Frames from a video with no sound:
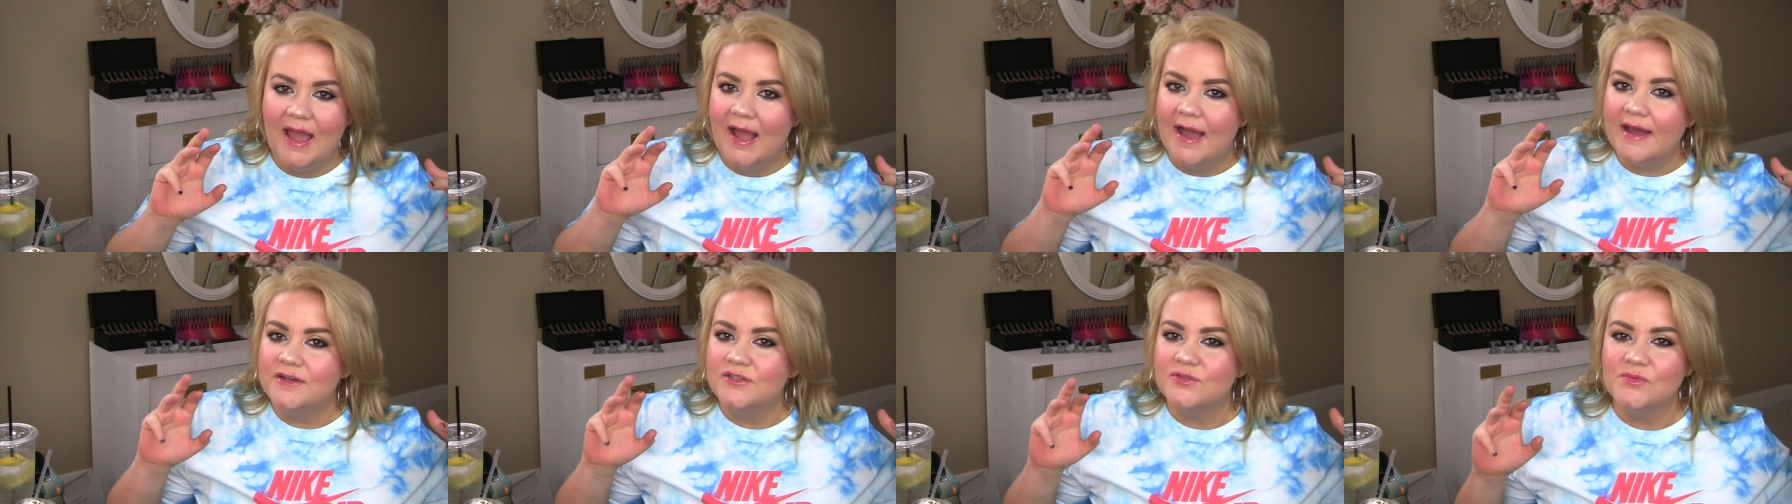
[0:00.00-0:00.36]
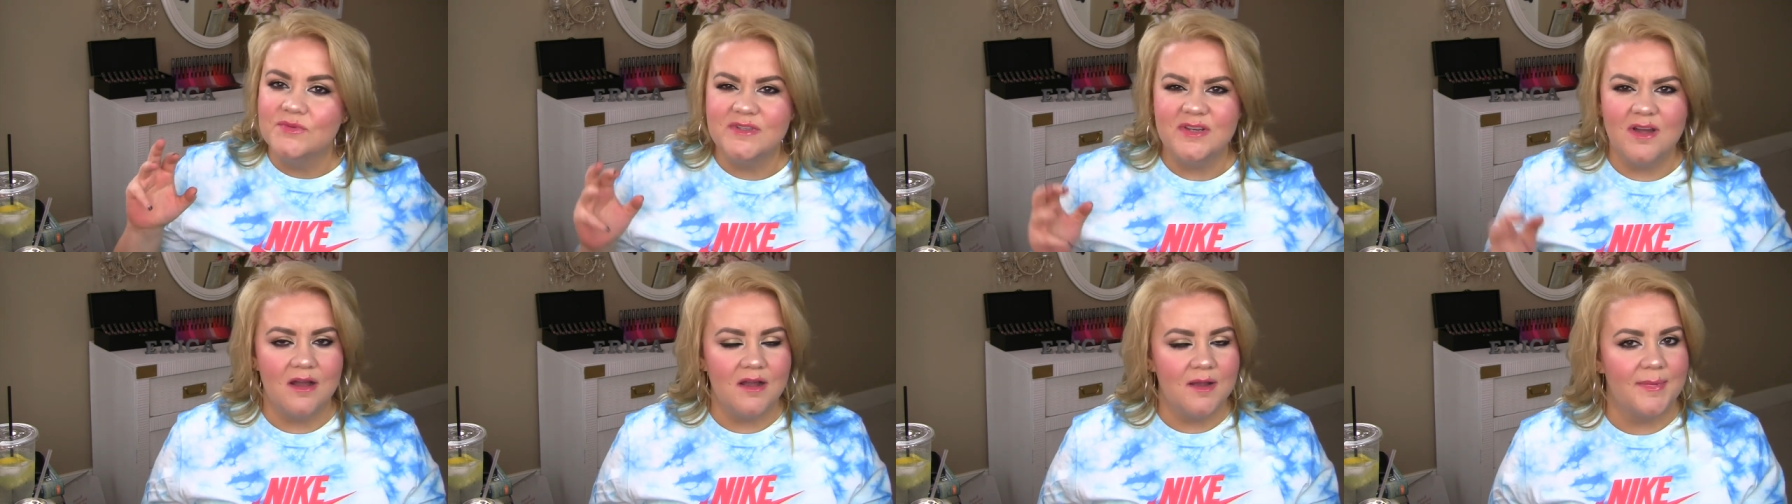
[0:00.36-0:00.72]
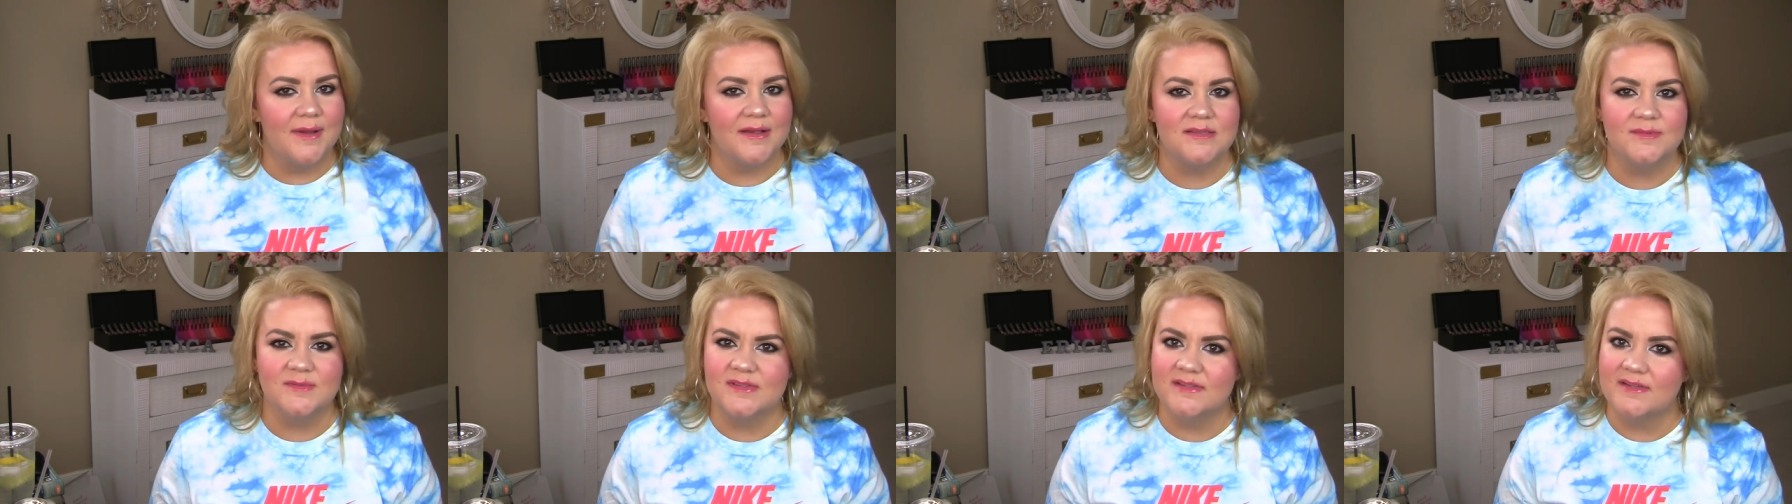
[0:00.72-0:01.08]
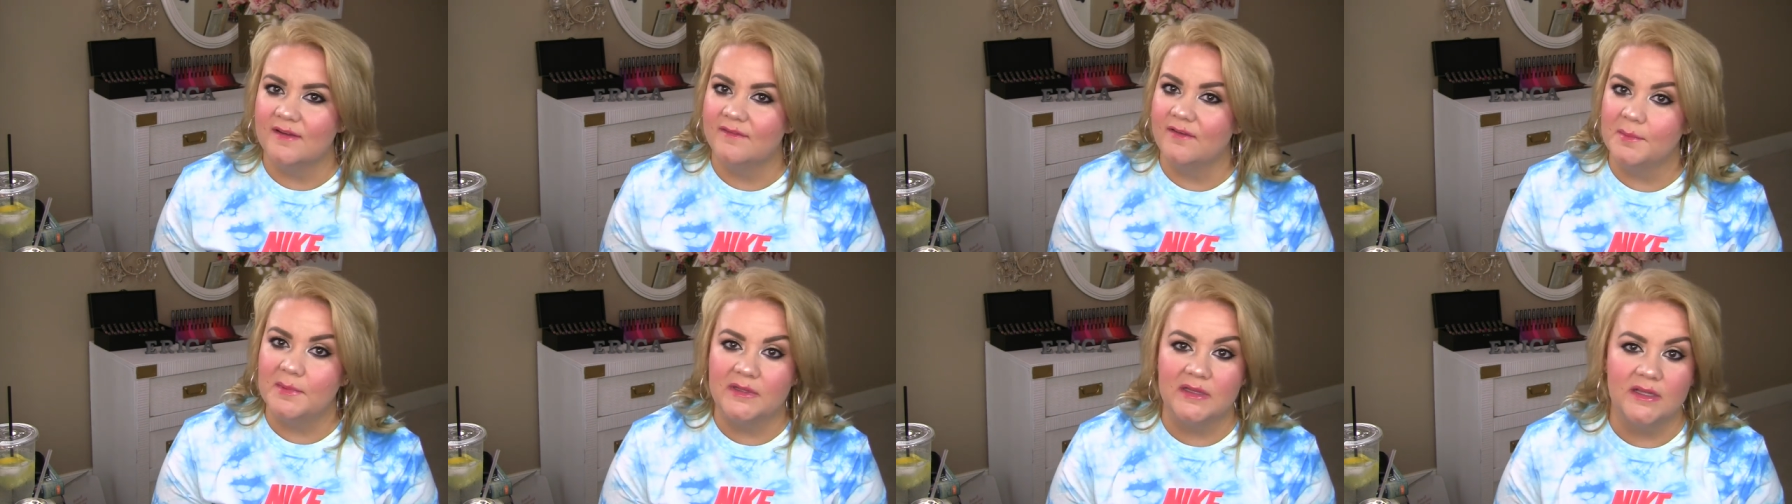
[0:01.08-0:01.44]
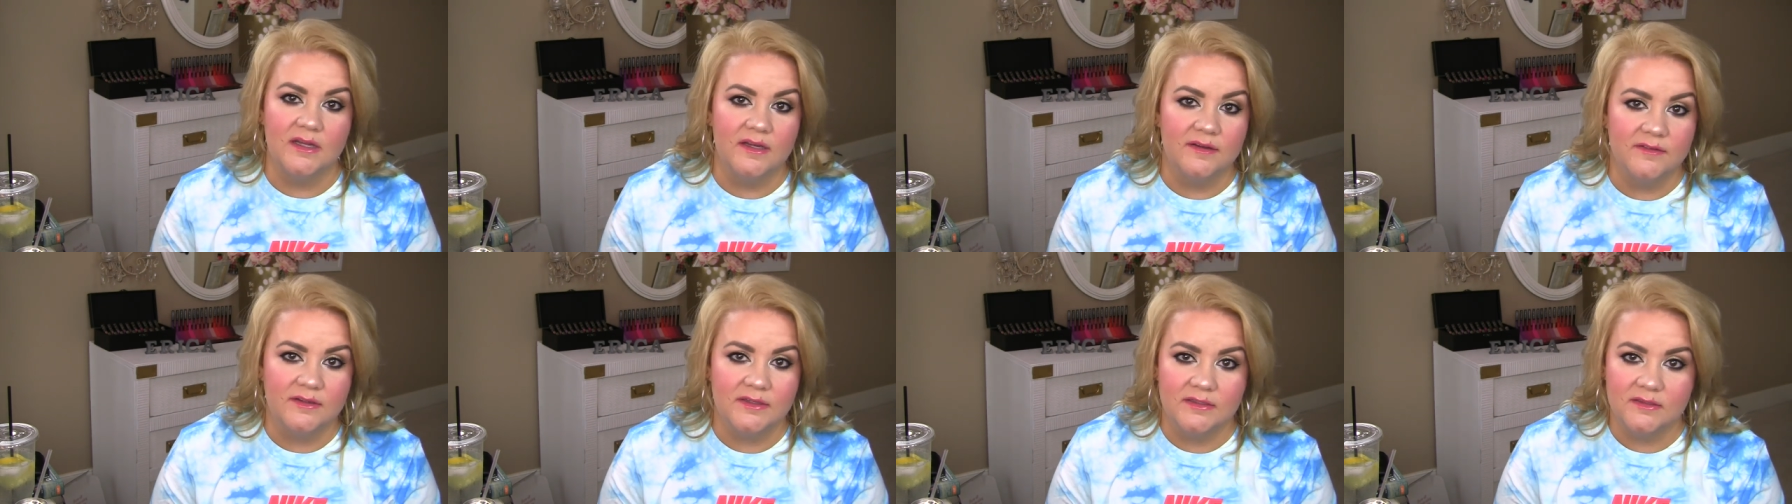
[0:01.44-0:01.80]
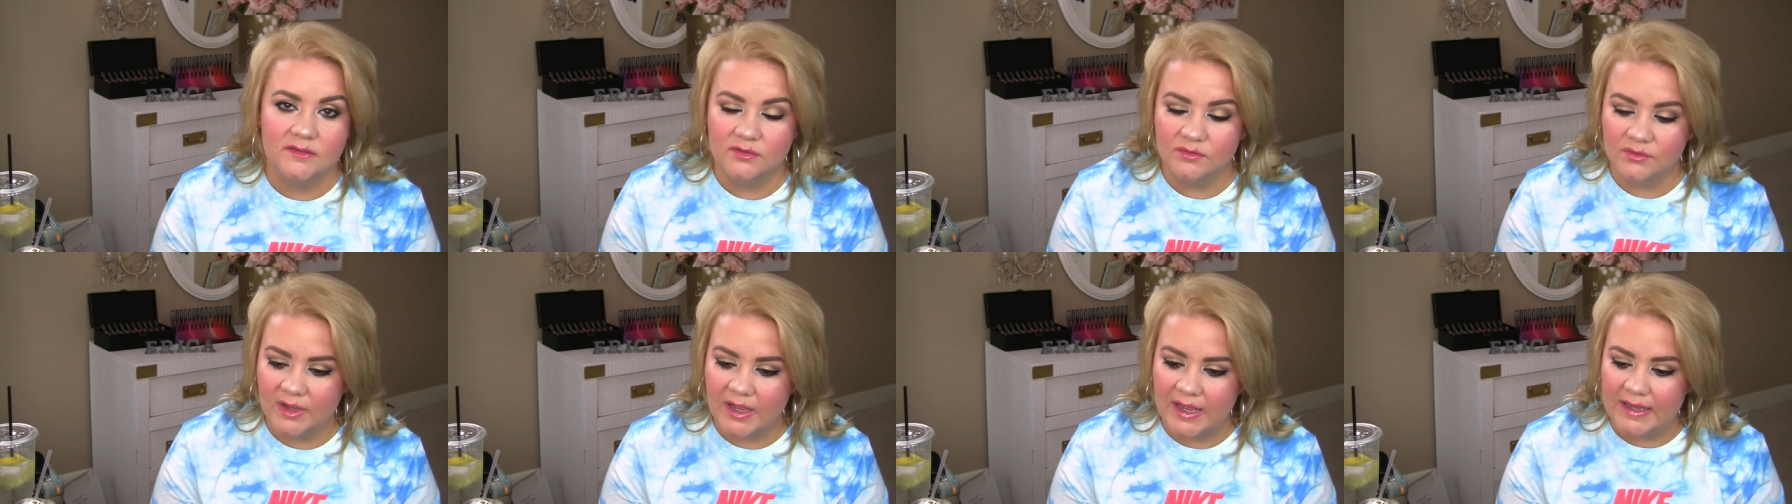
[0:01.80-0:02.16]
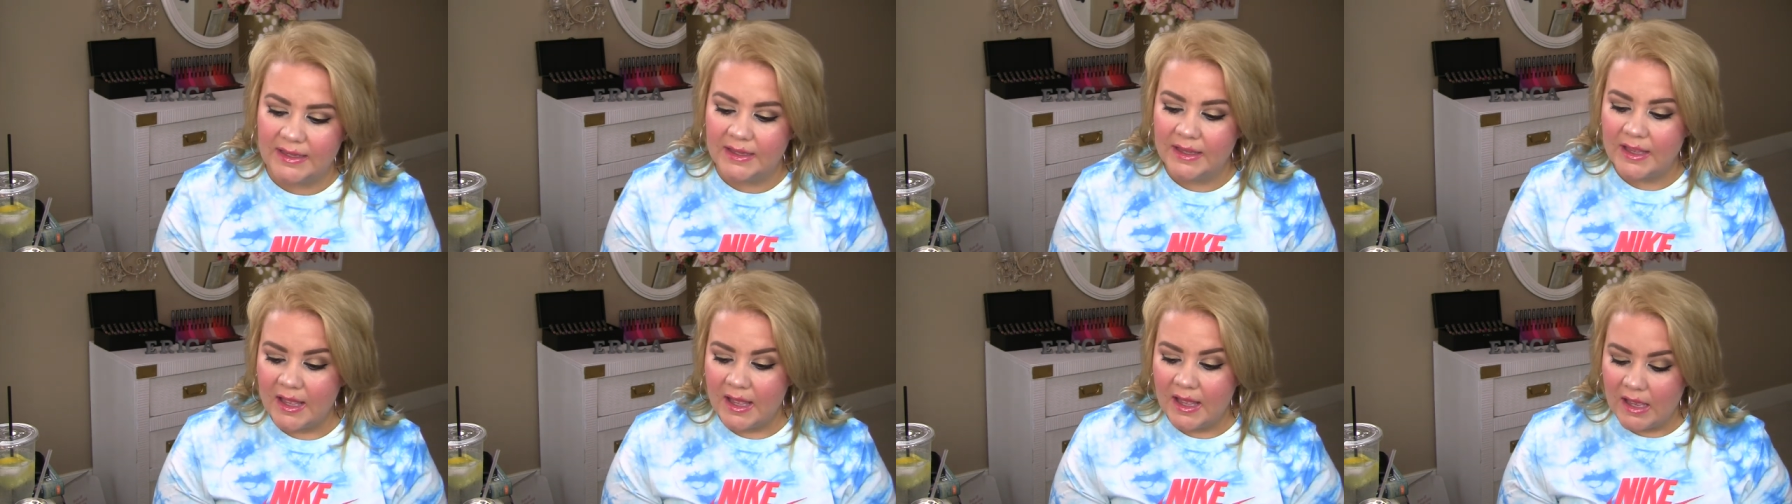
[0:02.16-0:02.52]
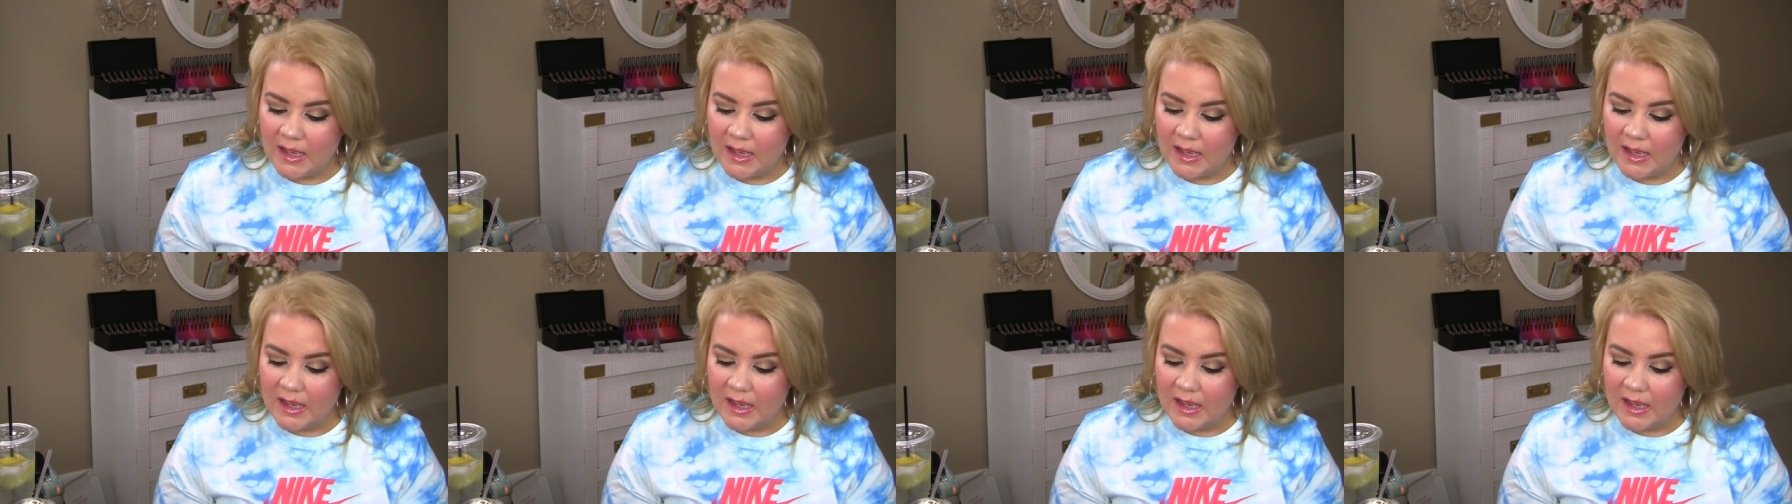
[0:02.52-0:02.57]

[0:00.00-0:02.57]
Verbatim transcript: I just want to talk about some stuff I've been loving. Okay.